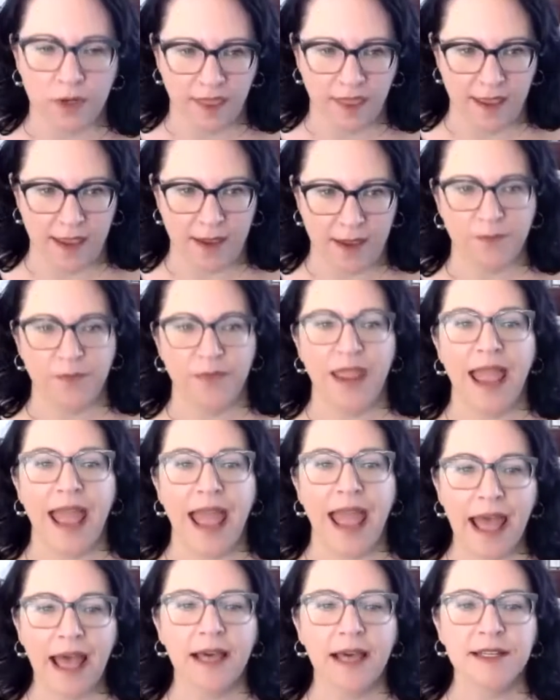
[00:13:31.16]
thing
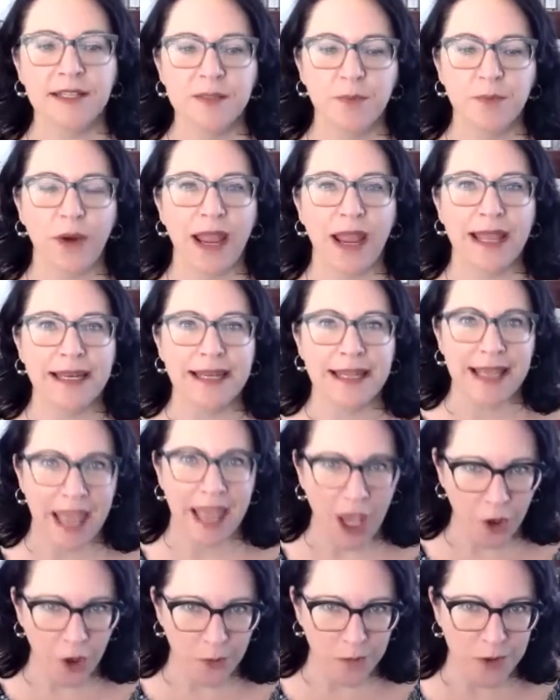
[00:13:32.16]
how yeah, does branding
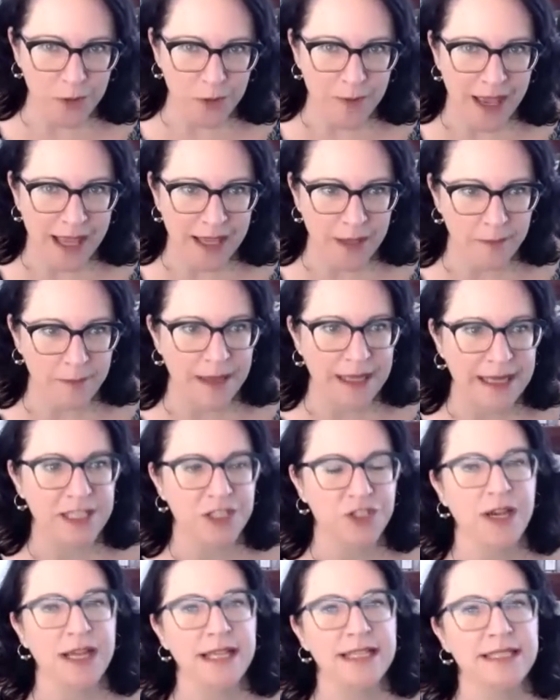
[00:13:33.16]
help you make money,
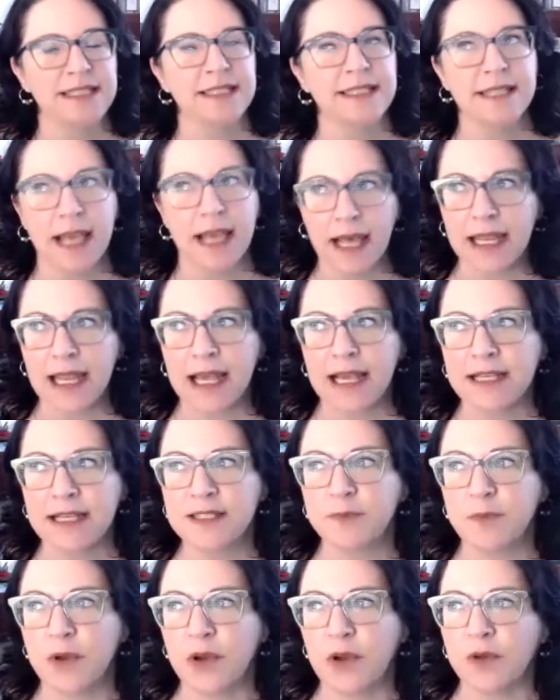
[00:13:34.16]
Tracy? Tell
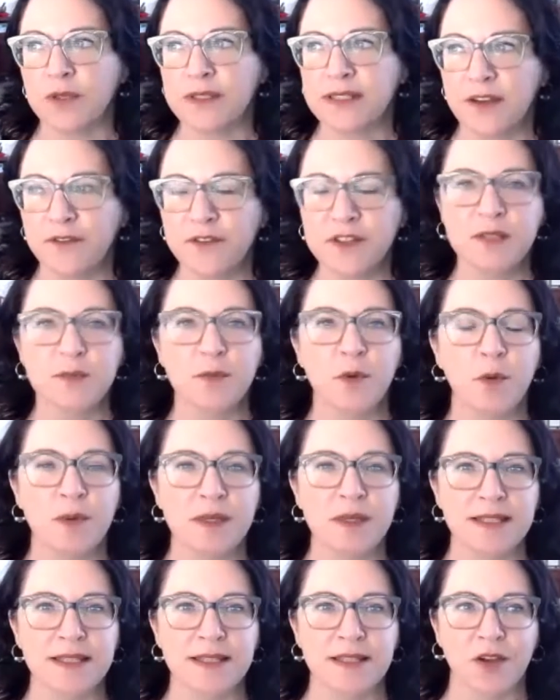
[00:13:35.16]
us because every small
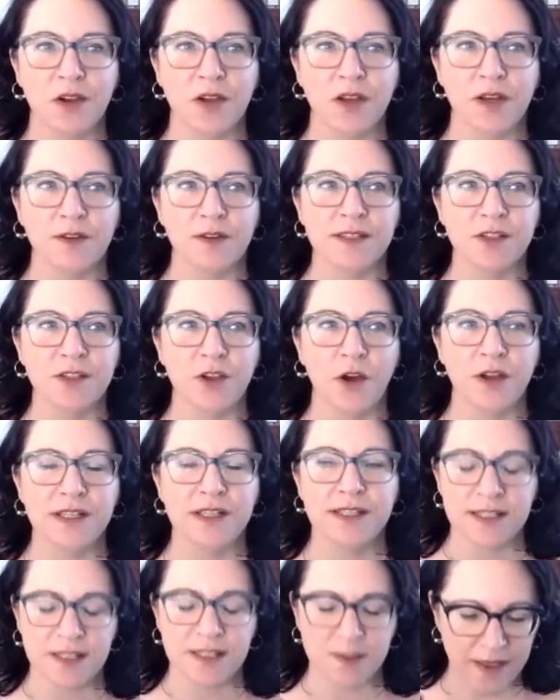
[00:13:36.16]
business owner is going
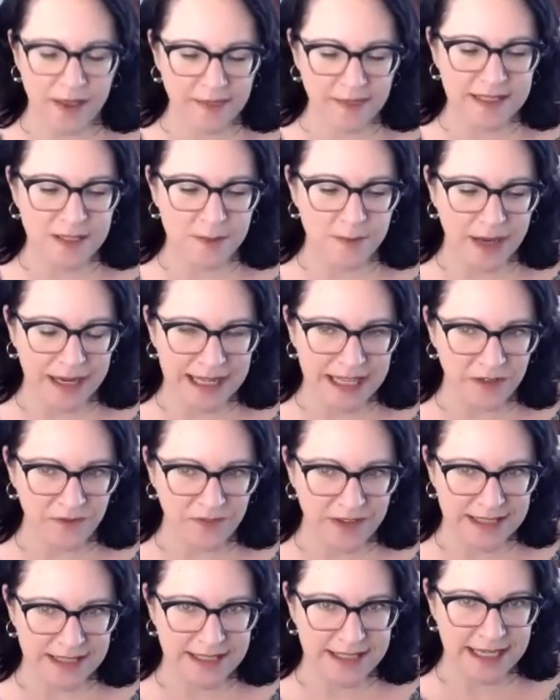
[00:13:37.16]
yeah. to spend this money
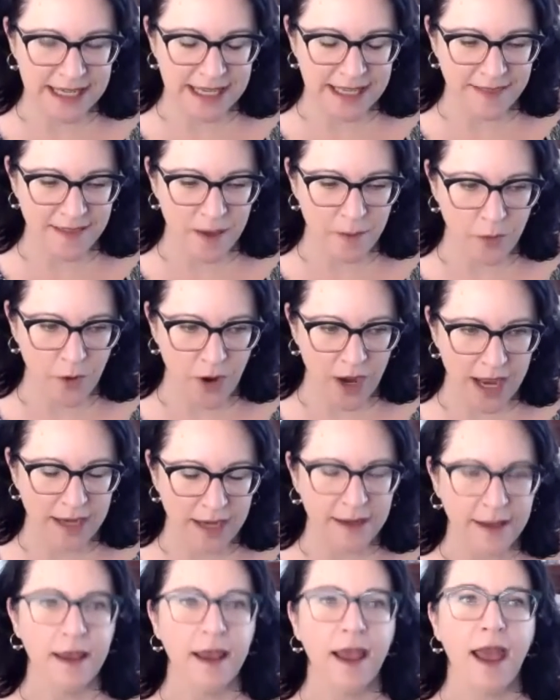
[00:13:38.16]
investing in their brand.
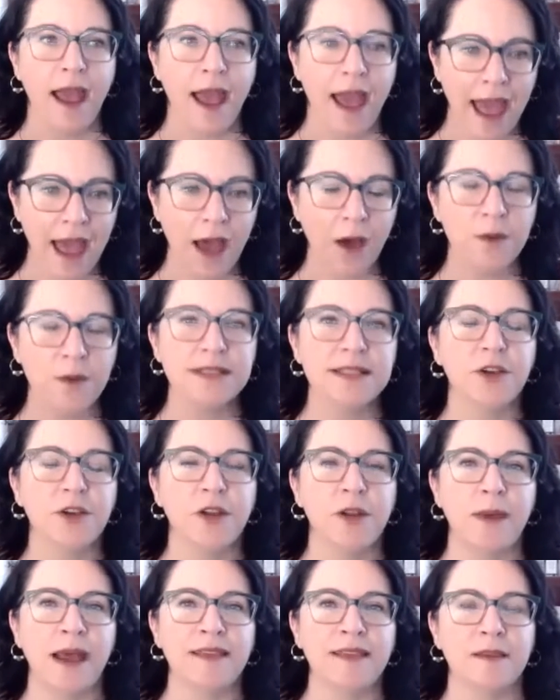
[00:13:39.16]
How is it going
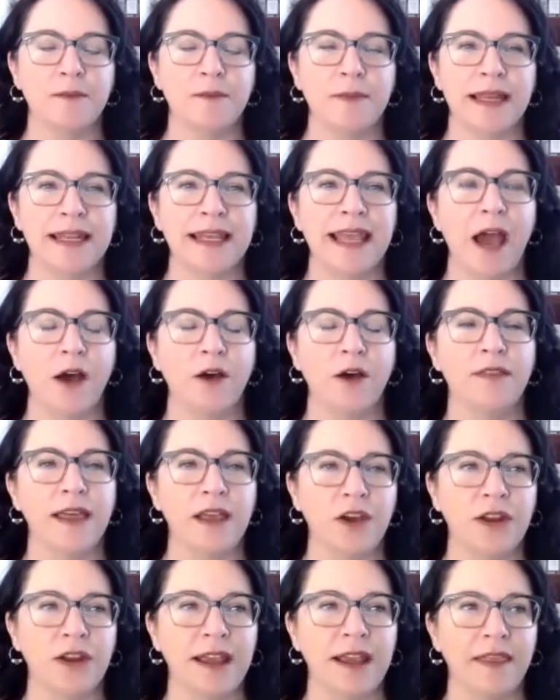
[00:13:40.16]
to make the money? How are they
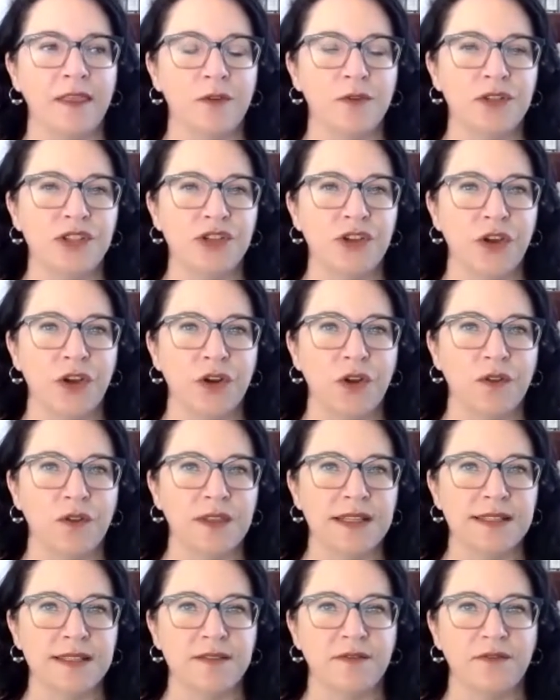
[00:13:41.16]
going to get the return on
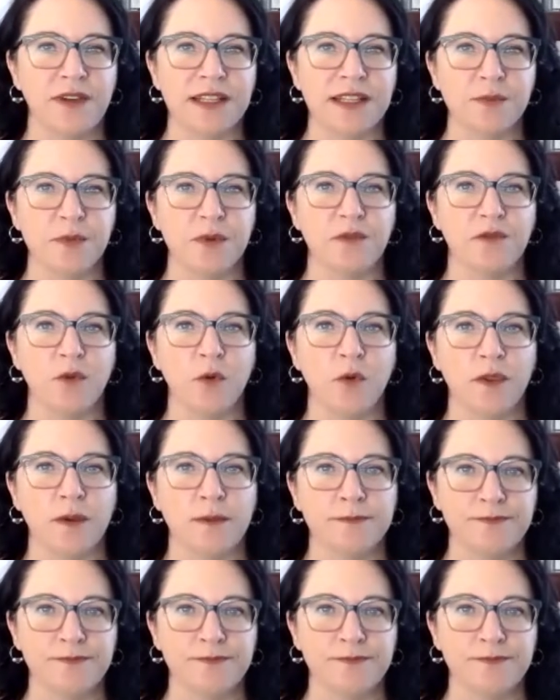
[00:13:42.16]
this investment for them?